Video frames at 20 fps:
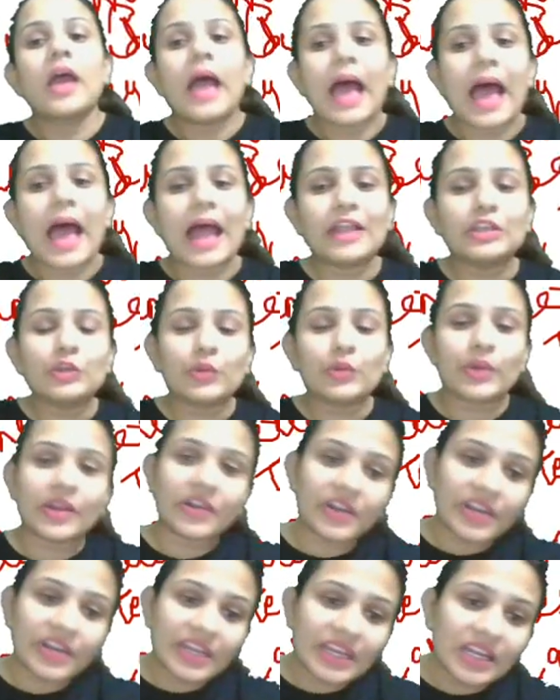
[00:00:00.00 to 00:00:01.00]
and you can
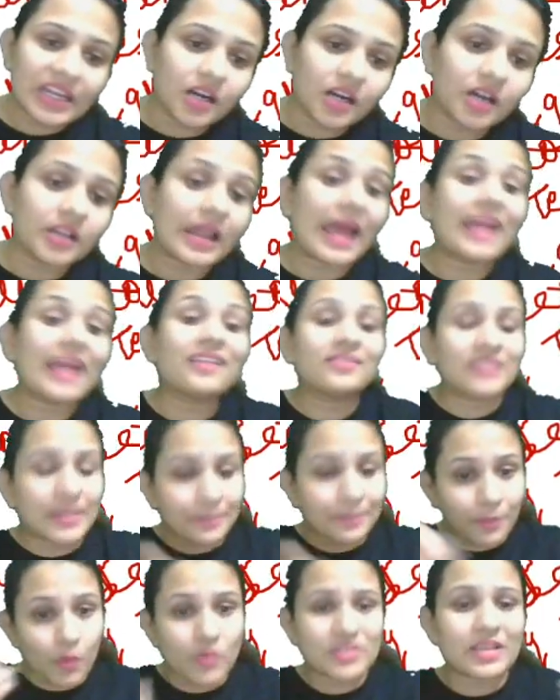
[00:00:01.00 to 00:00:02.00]
relearn. And
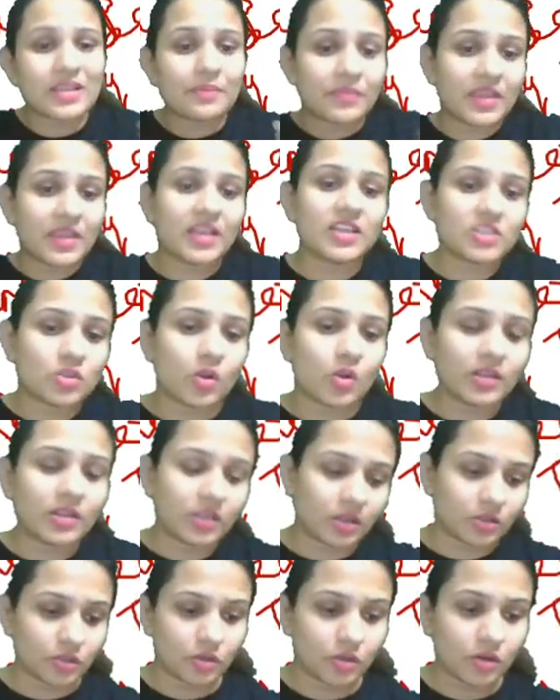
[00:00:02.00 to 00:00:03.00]
suppose something is not,
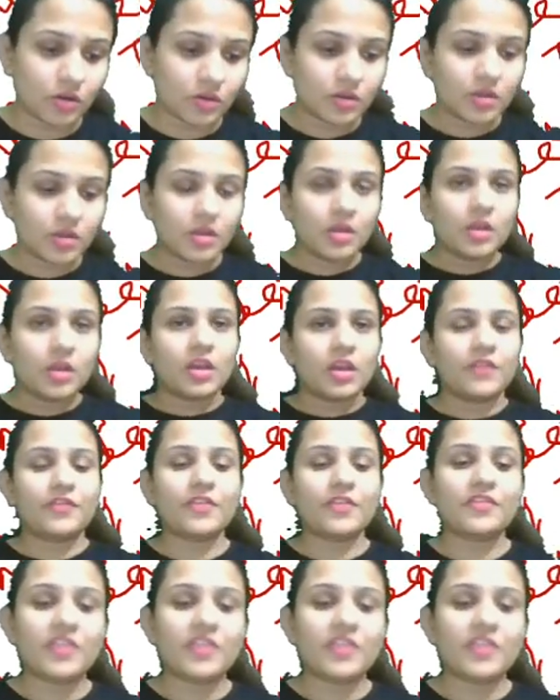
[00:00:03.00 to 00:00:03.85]
if you've